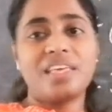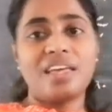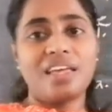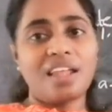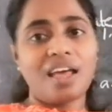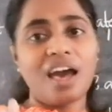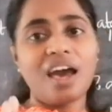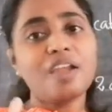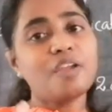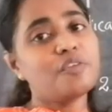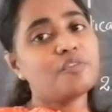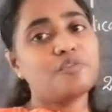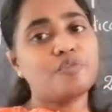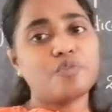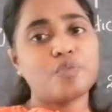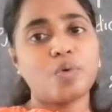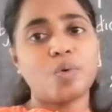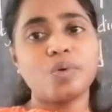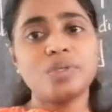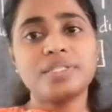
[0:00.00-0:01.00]
There are
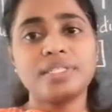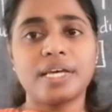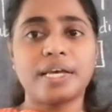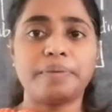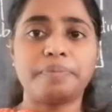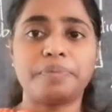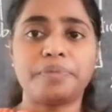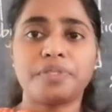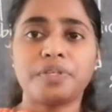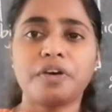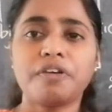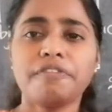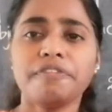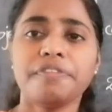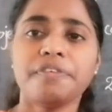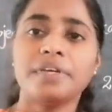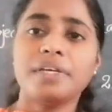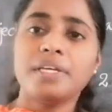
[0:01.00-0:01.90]
4 types of